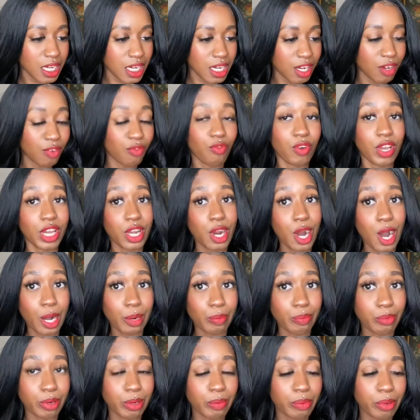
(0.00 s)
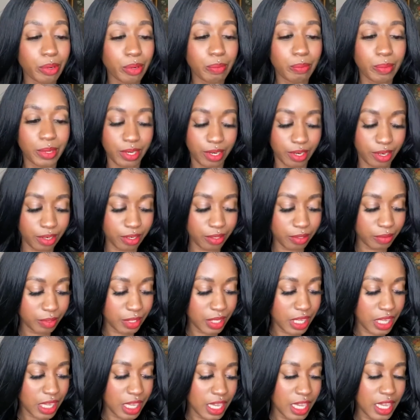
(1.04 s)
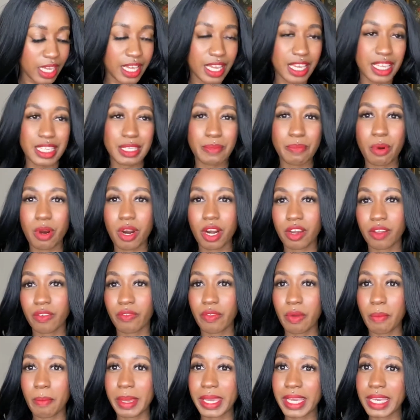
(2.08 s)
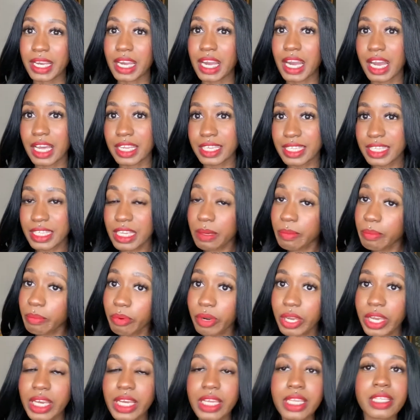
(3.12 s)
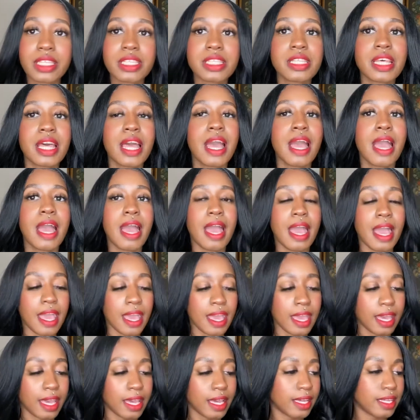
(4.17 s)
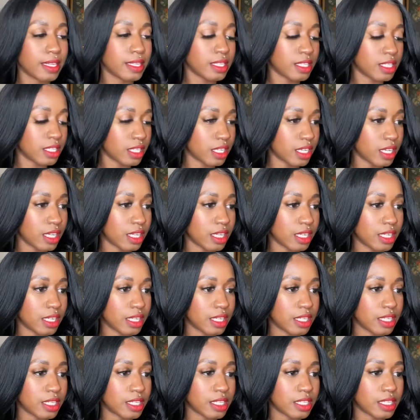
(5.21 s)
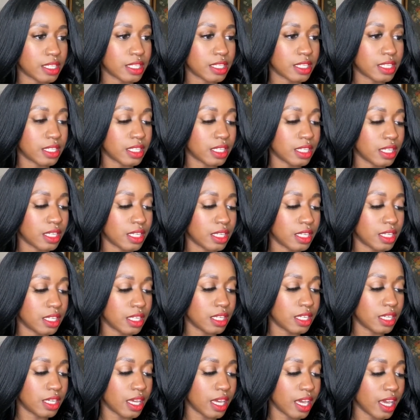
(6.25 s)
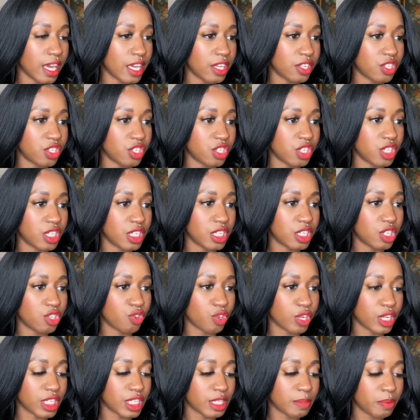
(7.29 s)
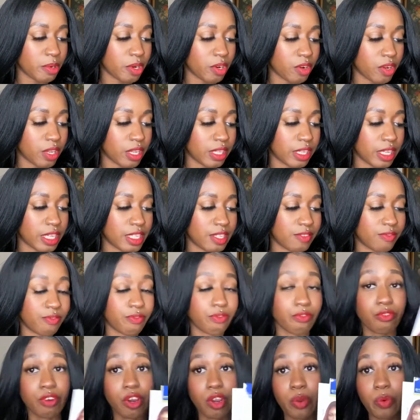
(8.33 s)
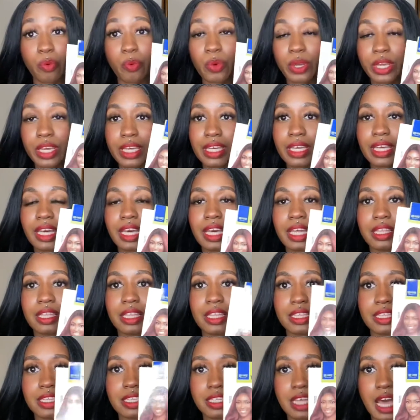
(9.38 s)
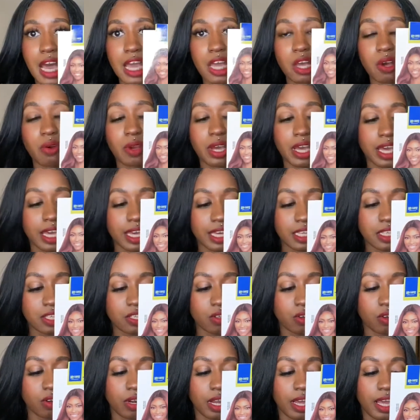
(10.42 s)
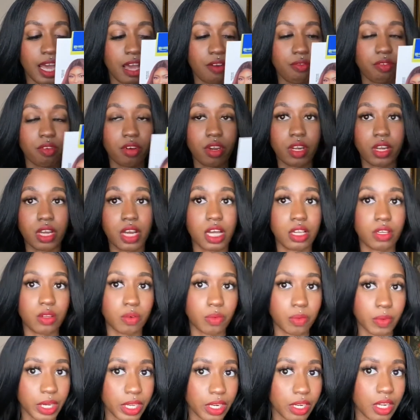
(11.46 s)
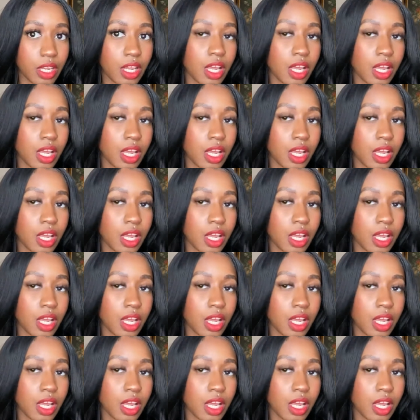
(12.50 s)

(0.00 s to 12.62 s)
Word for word: Red Carpet Premiere. It's part of the Mane Concept brand and it is the HD transparent lace front wig and the style Haezel and I have her in a color one.